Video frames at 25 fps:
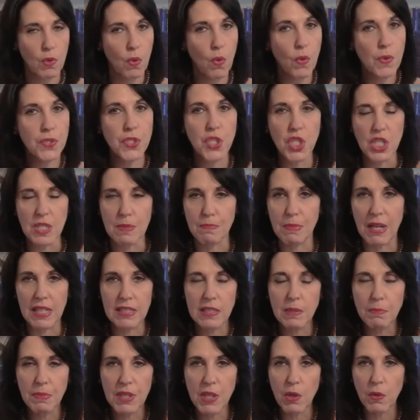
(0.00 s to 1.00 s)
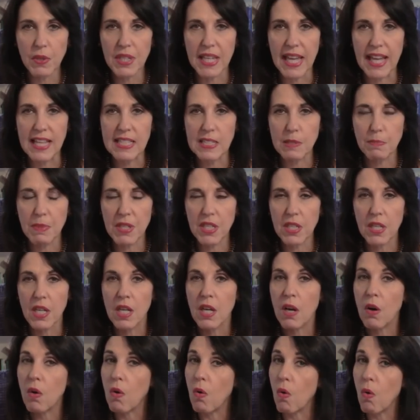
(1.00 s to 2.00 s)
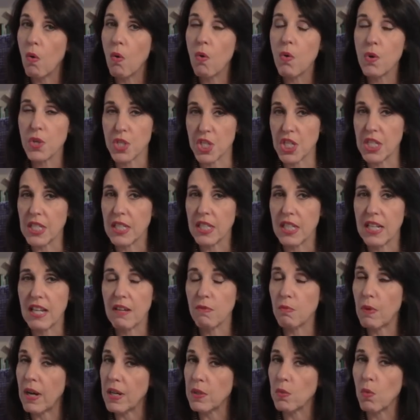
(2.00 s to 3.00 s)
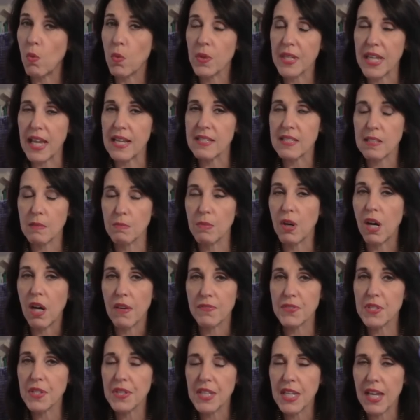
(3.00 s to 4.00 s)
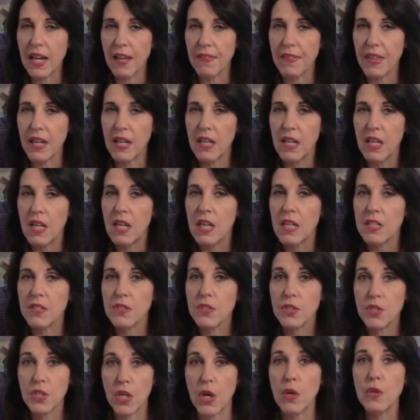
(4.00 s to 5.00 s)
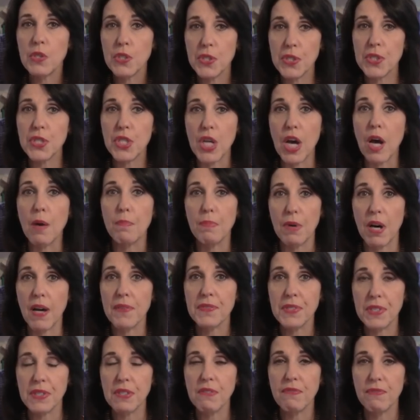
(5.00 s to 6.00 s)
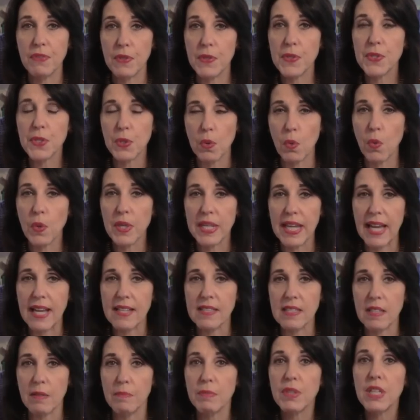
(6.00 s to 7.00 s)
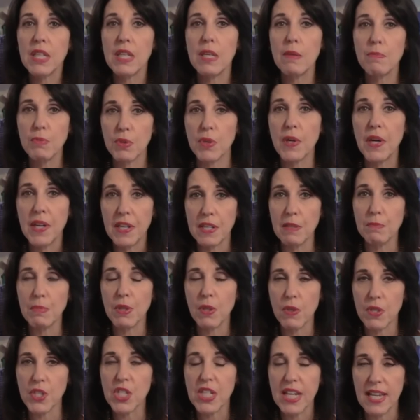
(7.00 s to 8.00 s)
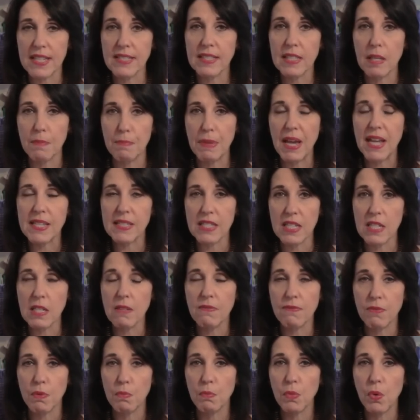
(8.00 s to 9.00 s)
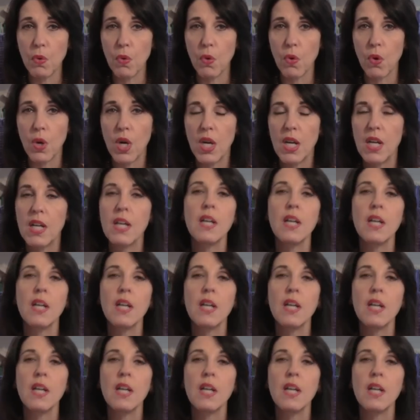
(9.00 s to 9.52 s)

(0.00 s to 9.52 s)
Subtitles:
course, she's multiply orgasmic, or she can have one orgasm after the other. Don't stop after the first orgasm. Keep going because she has capacity for more.